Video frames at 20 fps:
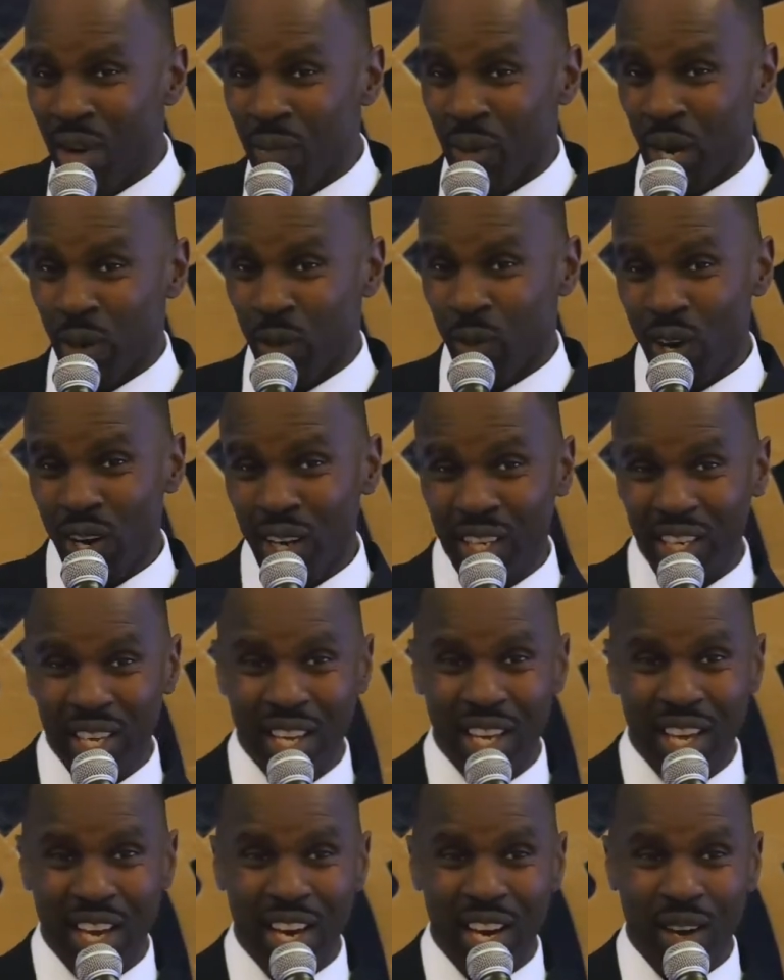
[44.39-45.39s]
But
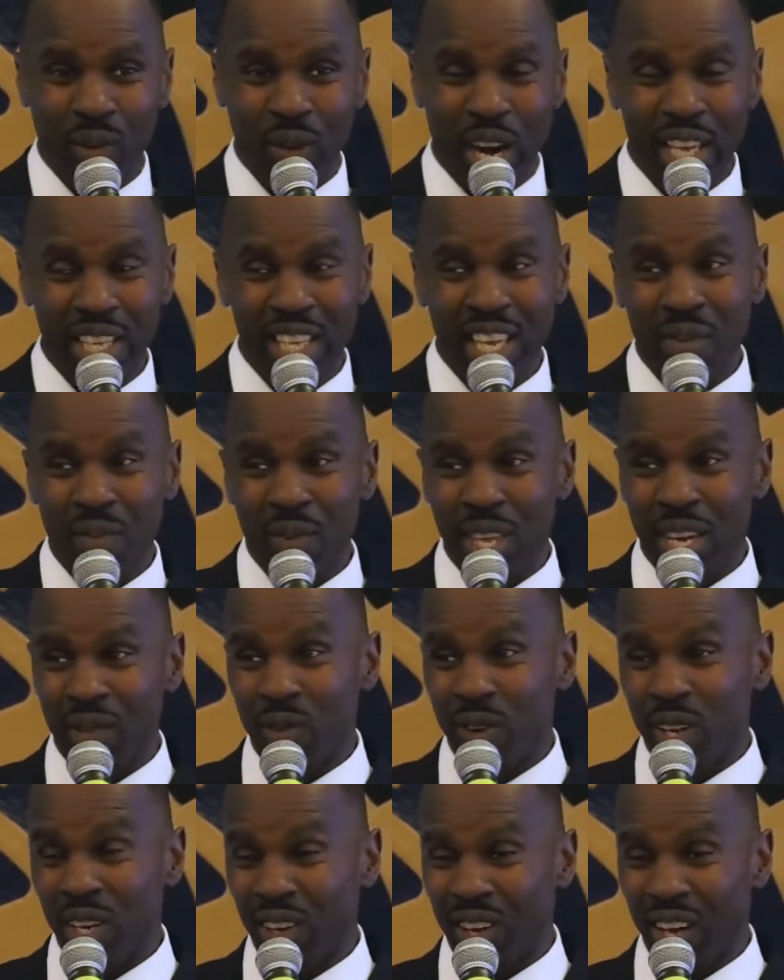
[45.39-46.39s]
ironically, when I did meet
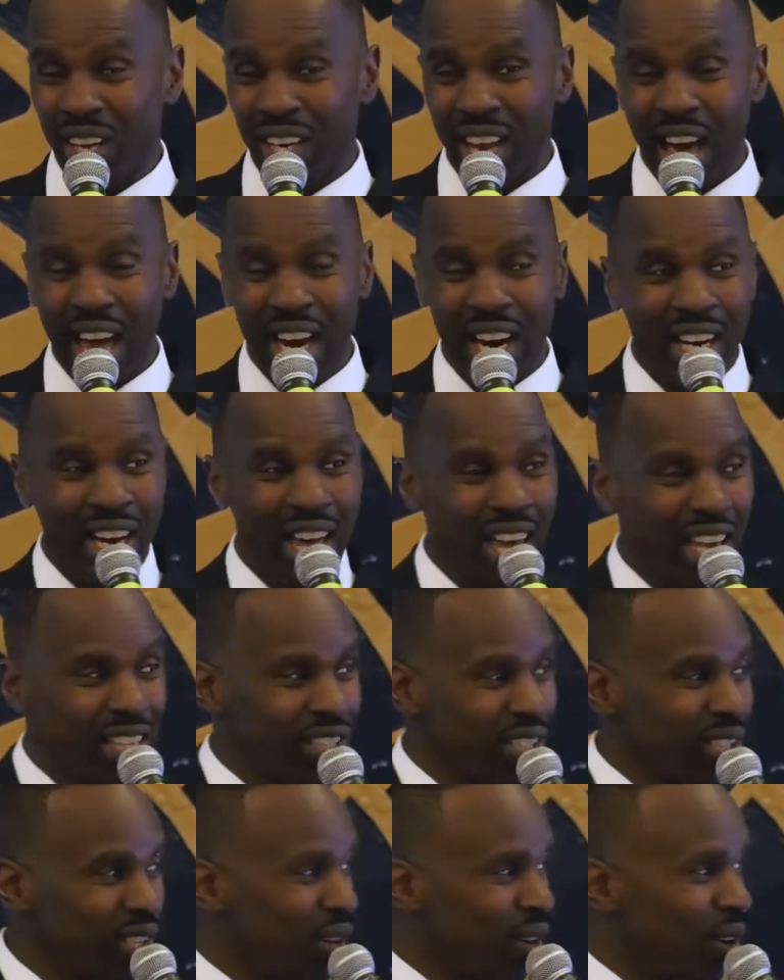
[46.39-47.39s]
him, we look a lot alike.
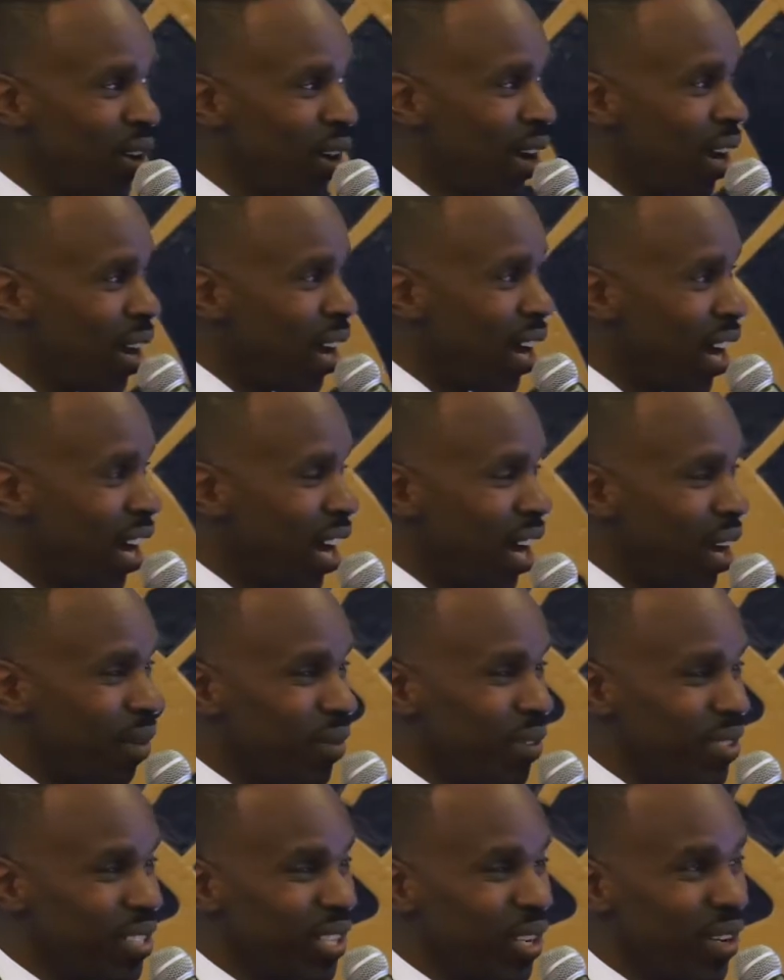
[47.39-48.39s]
So
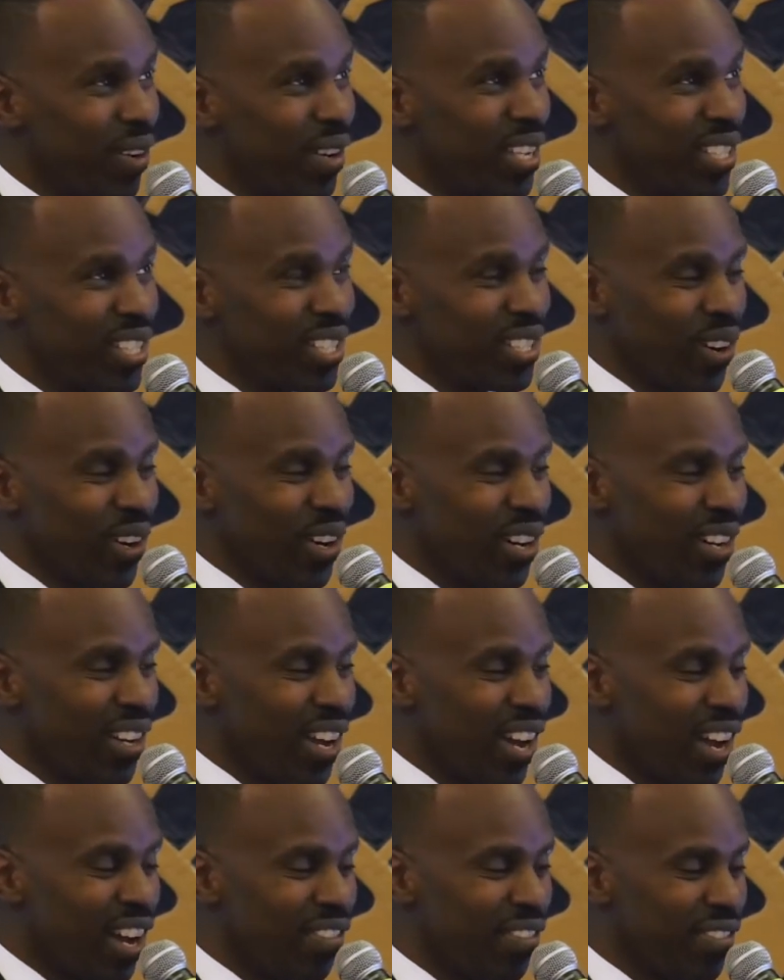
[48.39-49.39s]
it started
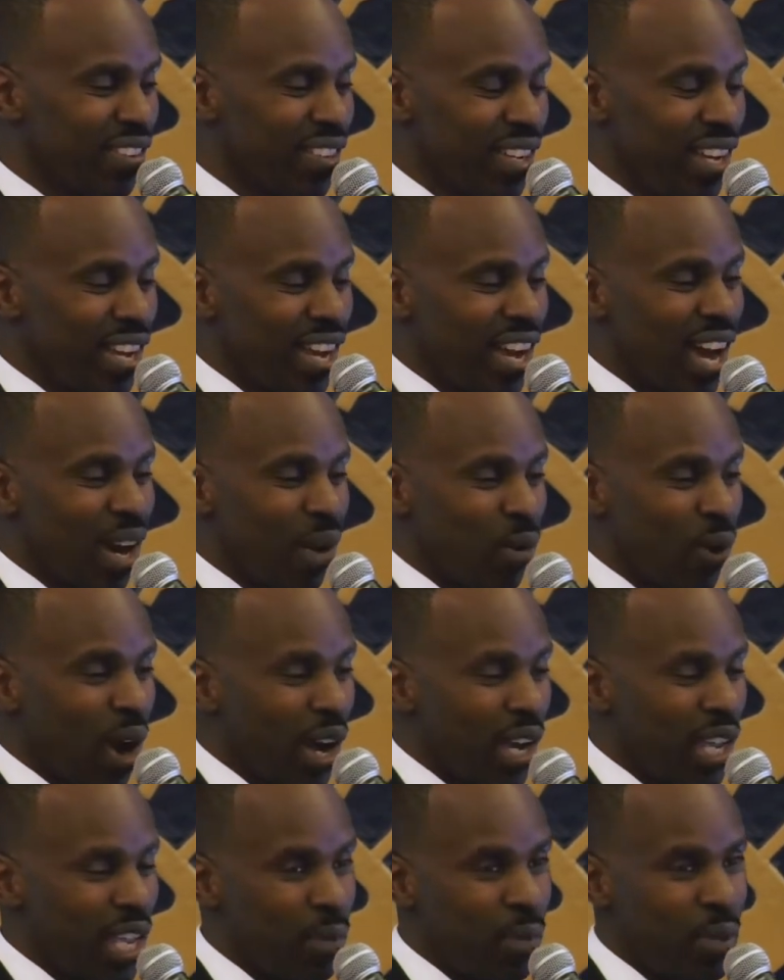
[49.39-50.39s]
off
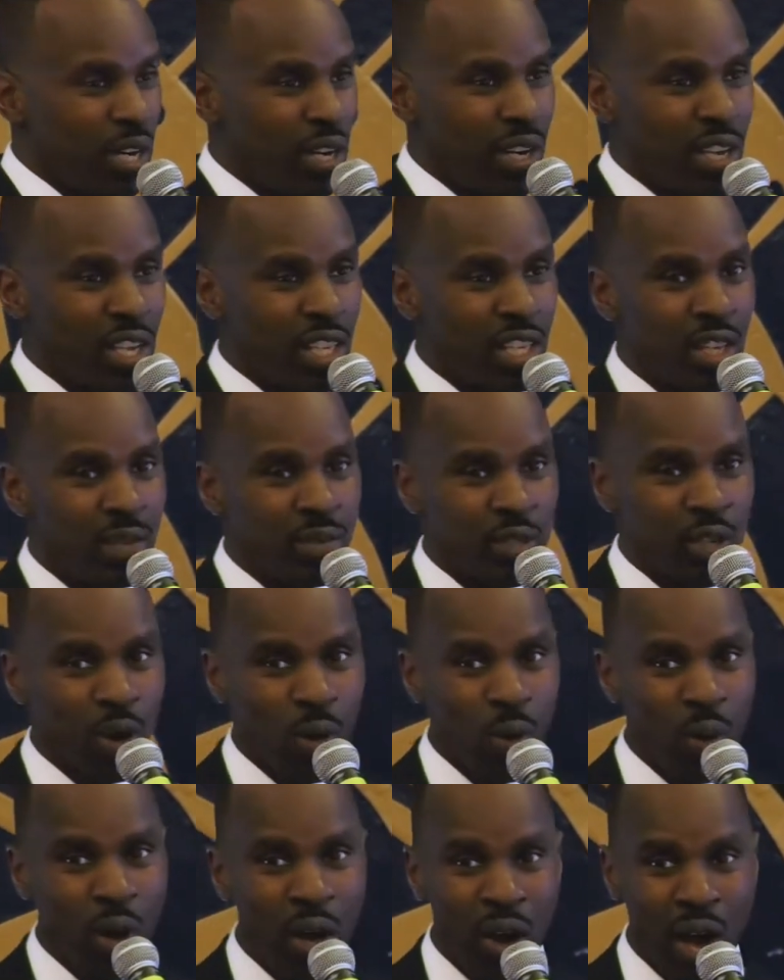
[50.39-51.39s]
rocky, but it ended
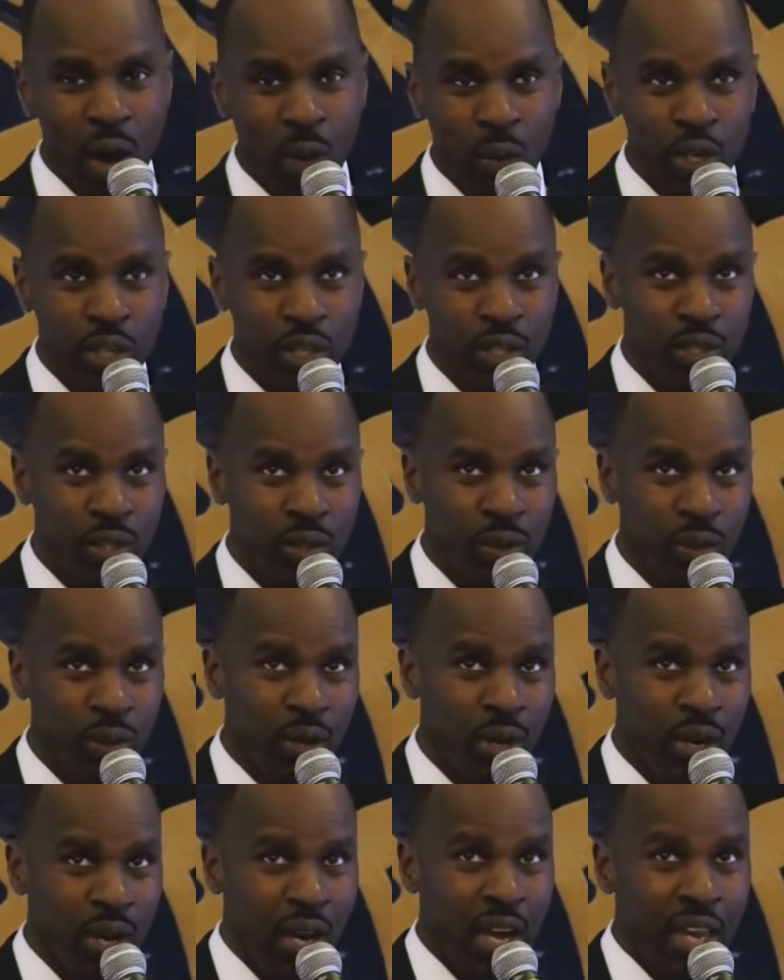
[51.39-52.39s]
so well. I went
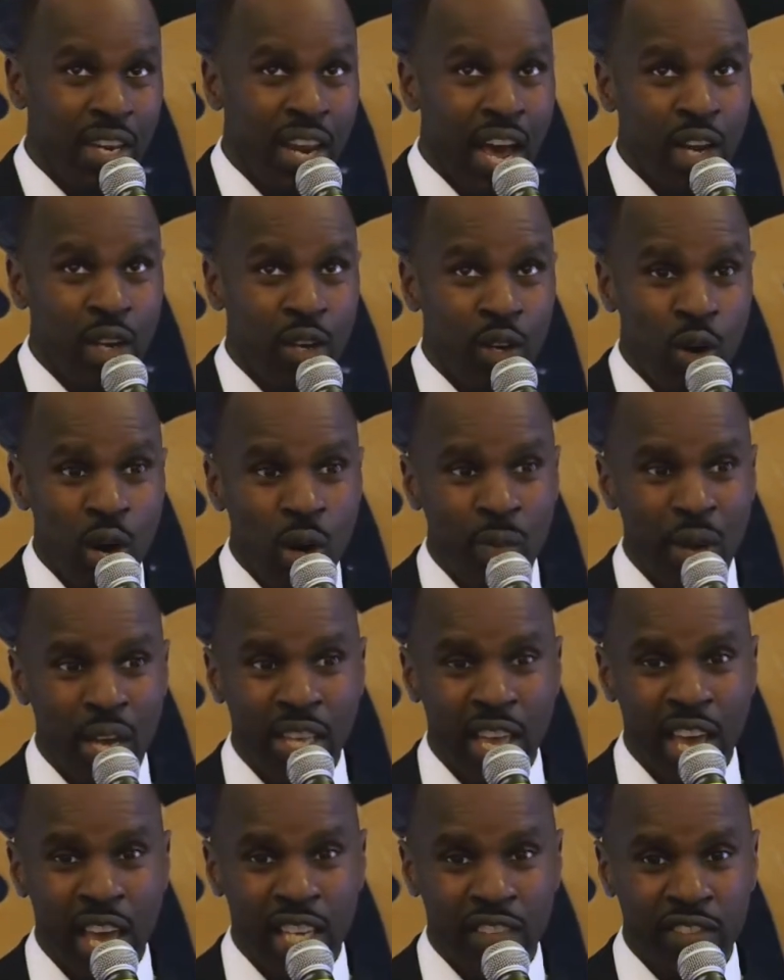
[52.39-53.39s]
to not knowing my
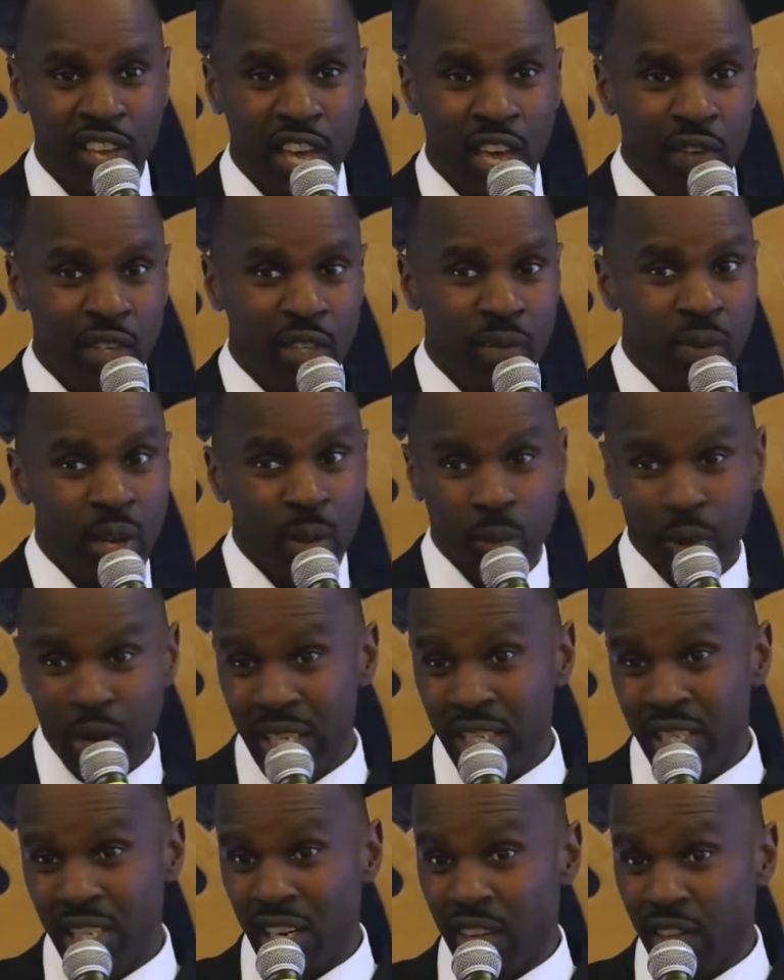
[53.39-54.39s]
dad's family to being
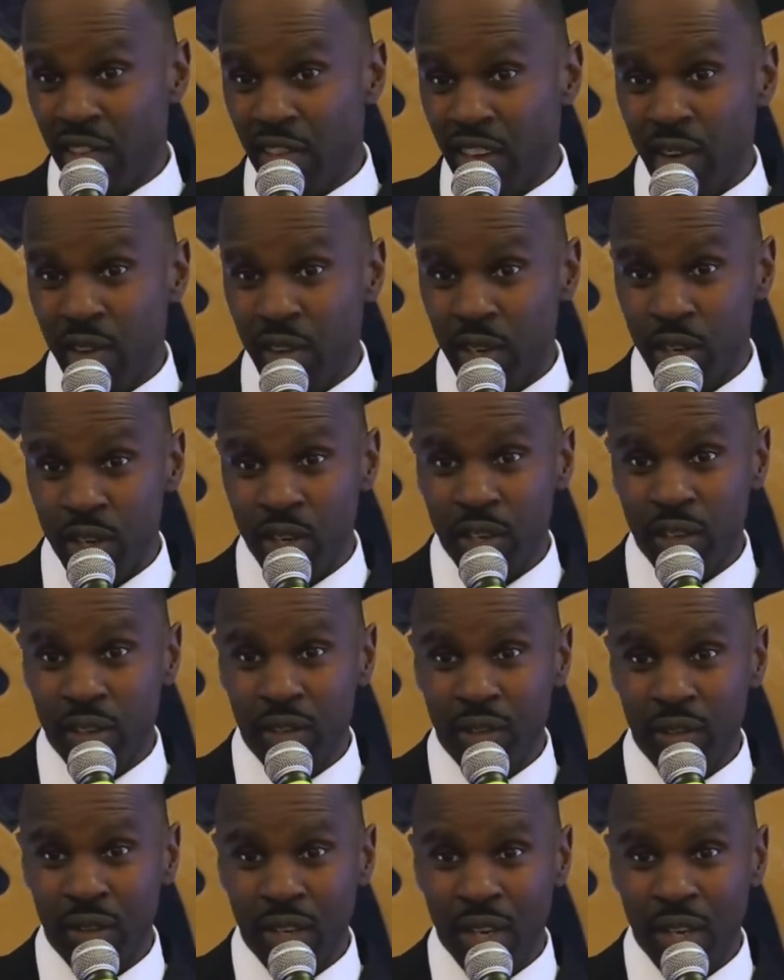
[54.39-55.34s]
president of the family union.